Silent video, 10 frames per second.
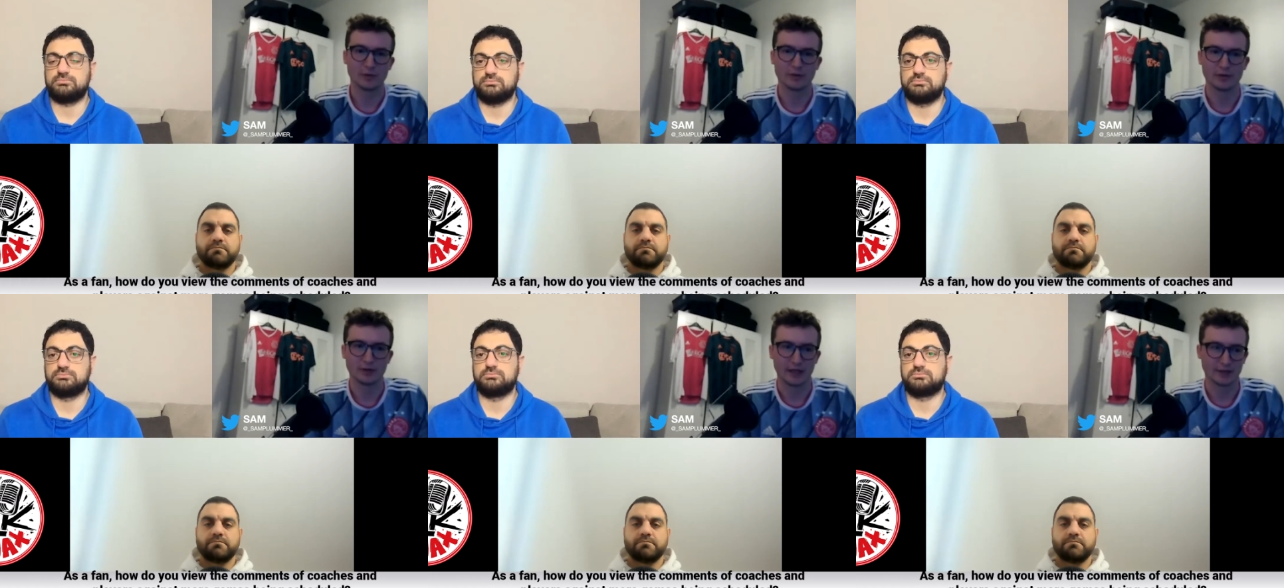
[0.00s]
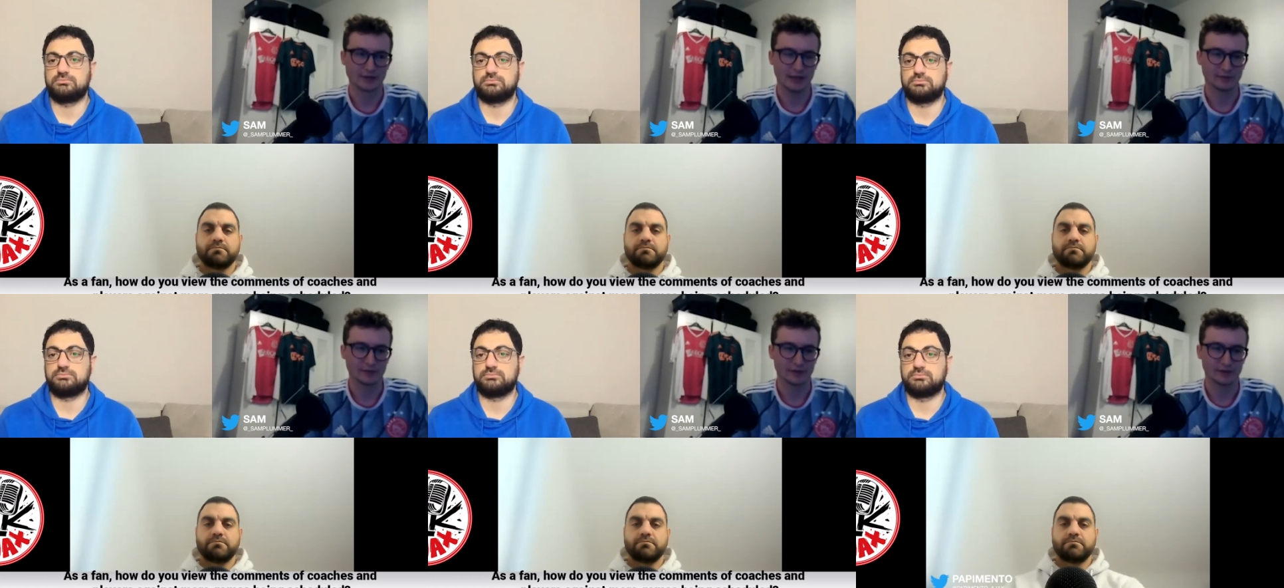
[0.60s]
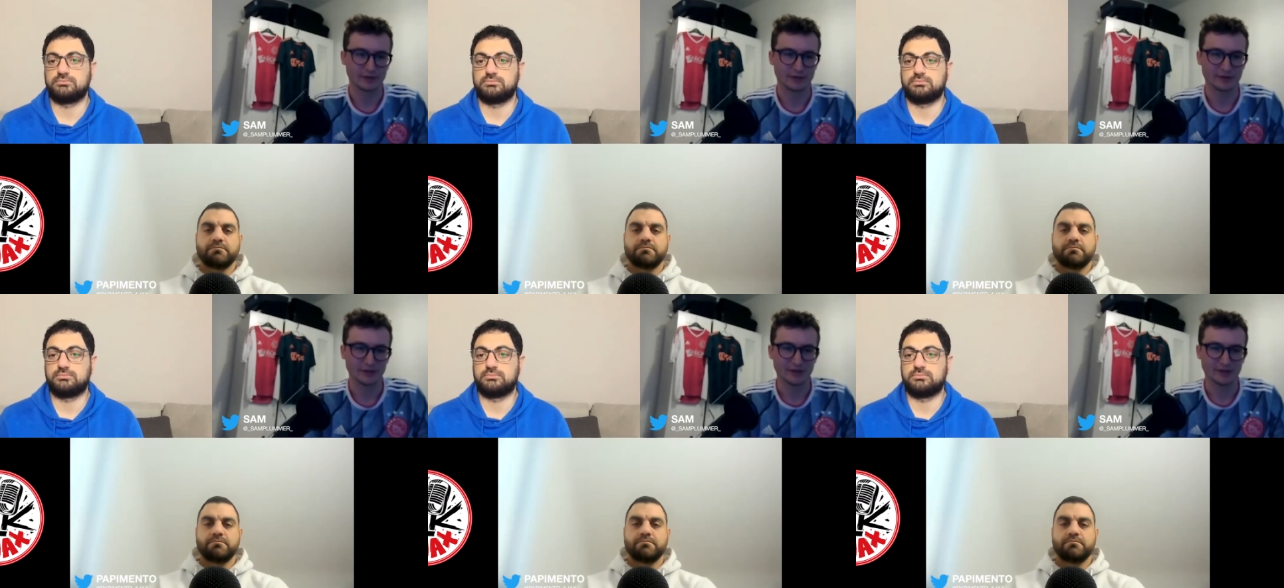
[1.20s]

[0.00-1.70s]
Speaker 1: and that are saying because